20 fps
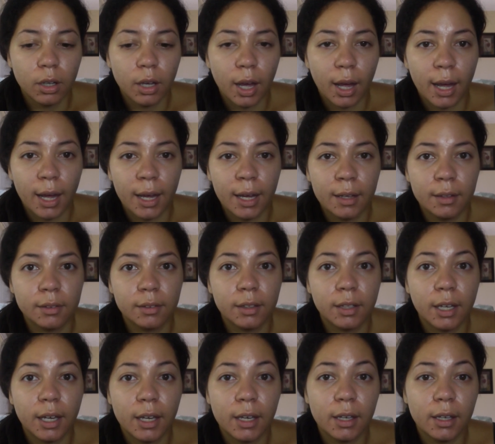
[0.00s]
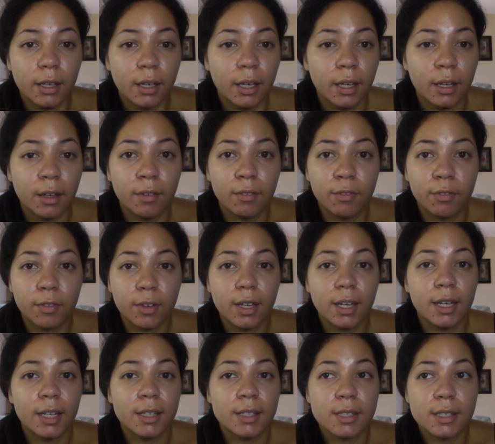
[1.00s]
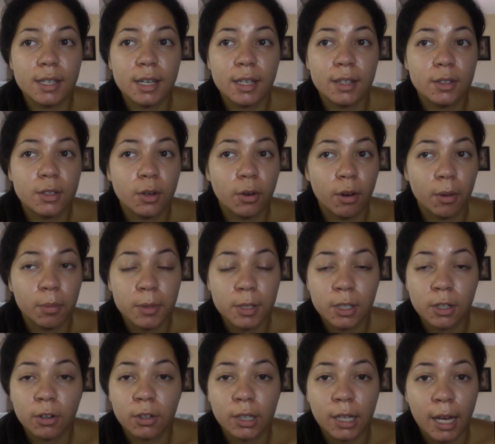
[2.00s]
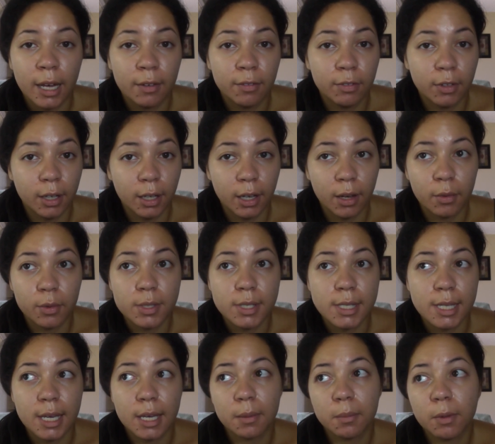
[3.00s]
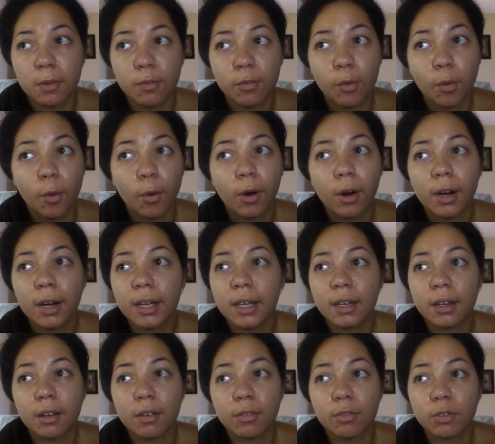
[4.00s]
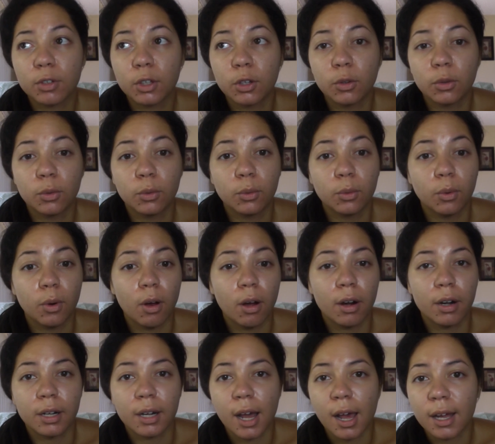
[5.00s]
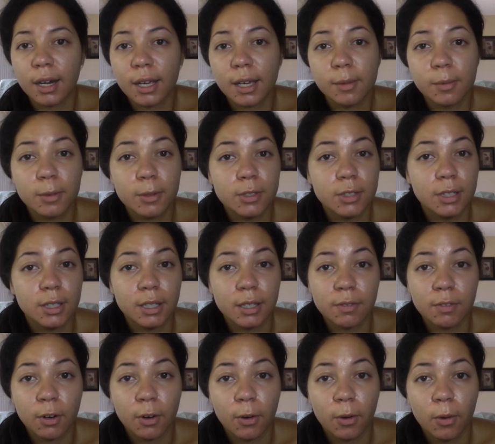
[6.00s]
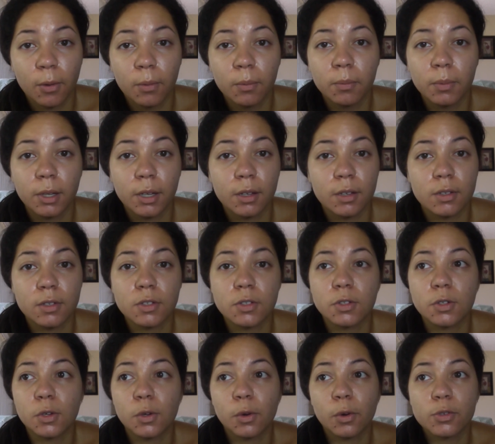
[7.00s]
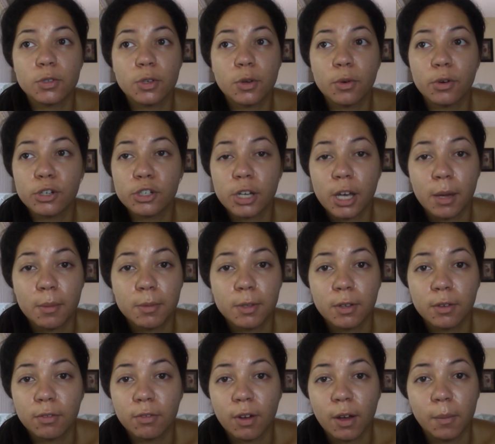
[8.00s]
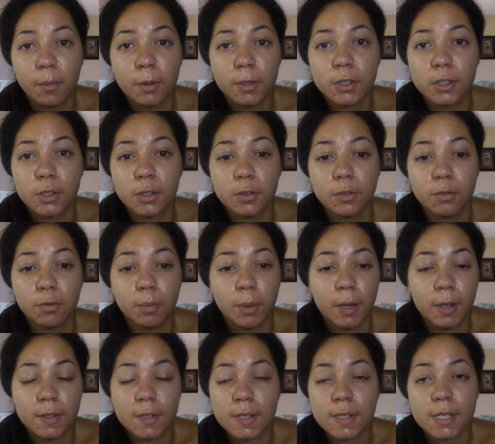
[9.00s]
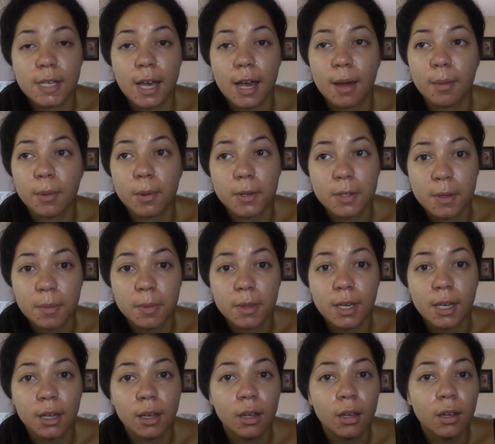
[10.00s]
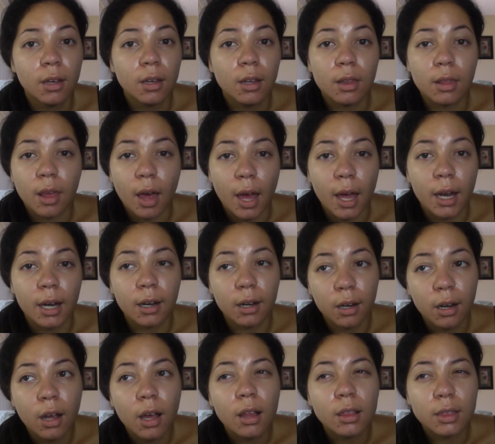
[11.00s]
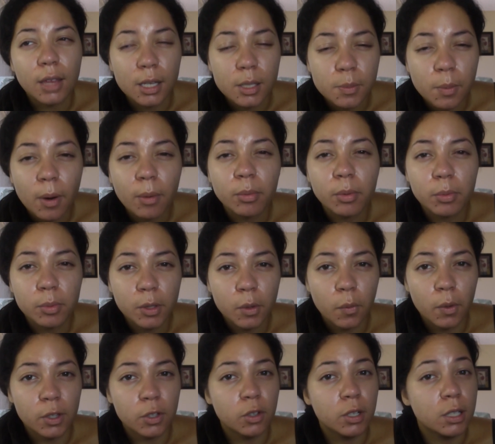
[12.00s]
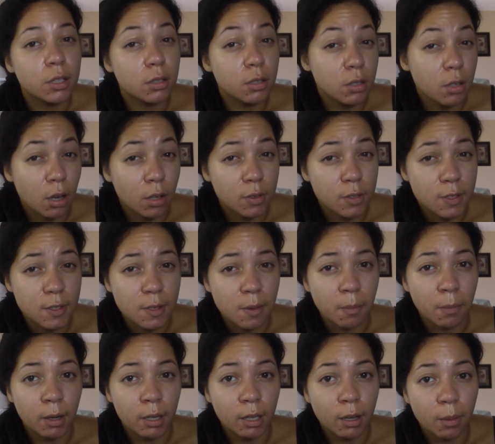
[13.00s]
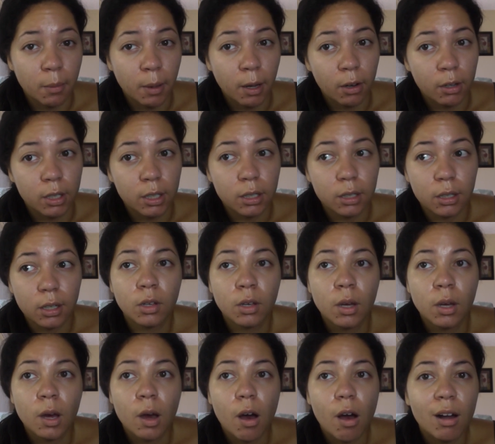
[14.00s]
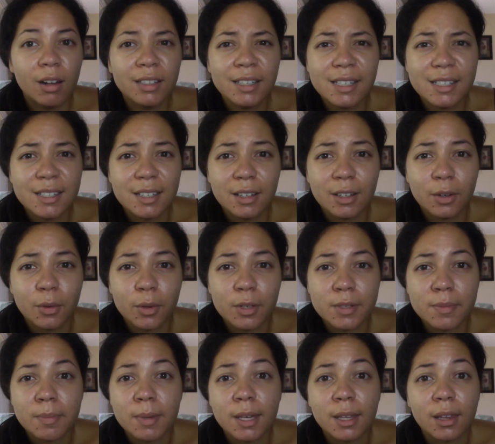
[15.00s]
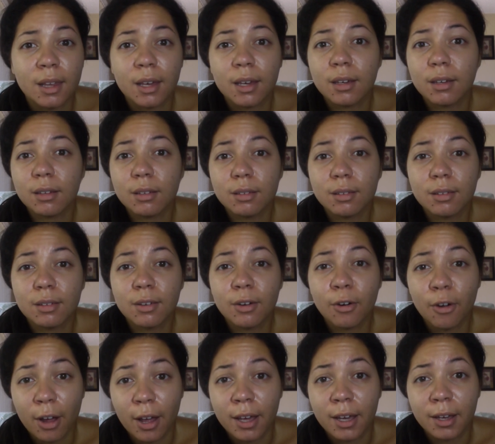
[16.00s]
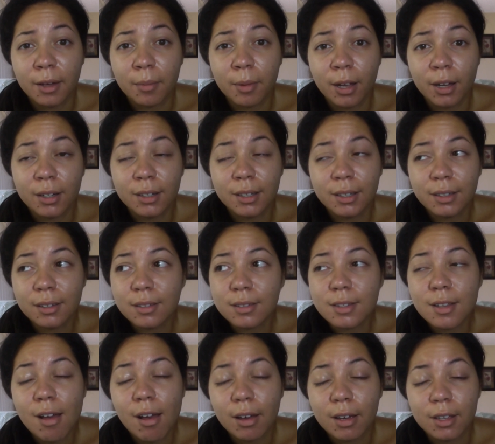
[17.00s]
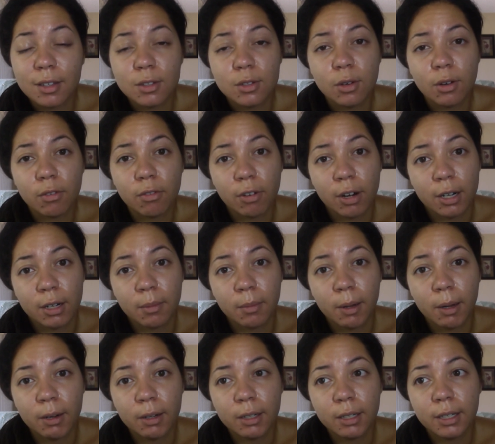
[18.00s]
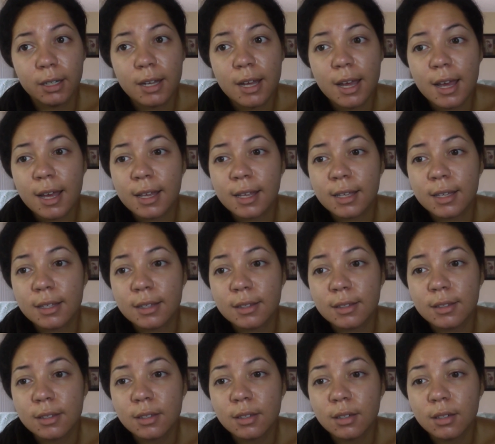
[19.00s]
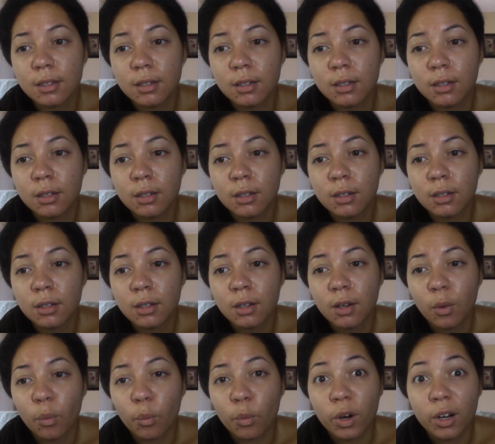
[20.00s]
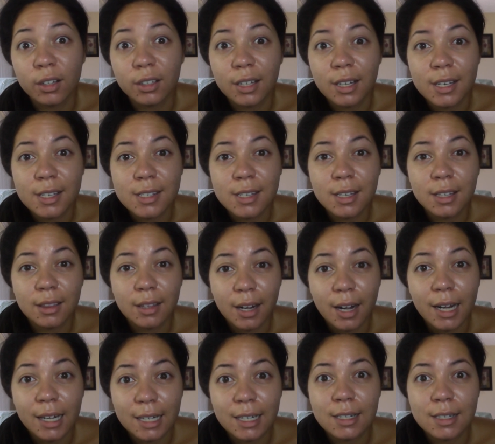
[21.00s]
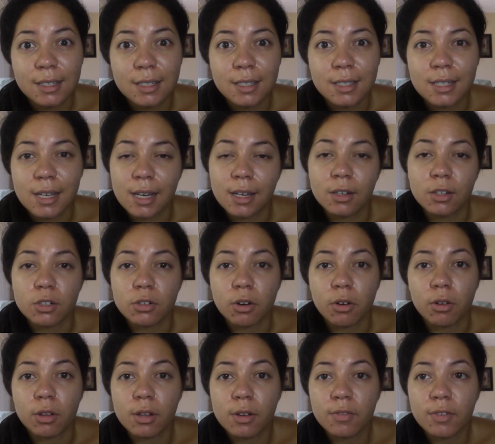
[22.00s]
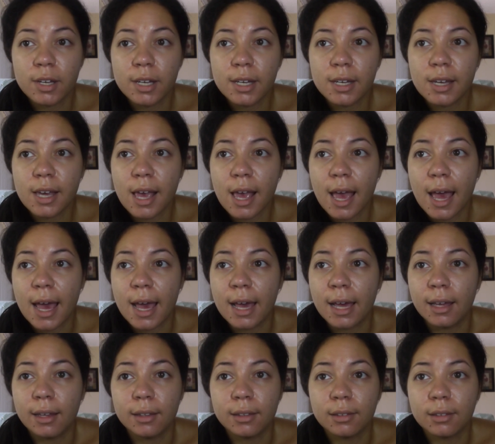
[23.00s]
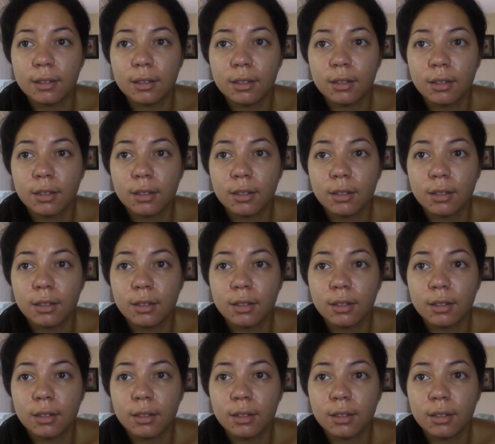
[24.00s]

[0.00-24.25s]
And if it's interrupting your life, like I was saying before, if you are not able to leave your home because you're so ashamed of how much you've picked a scab or something, then that's probably when you need to talk to somebody about it. All it took was me like crying about it, talking to a friend about it, and realizing that I needed to take control of it. And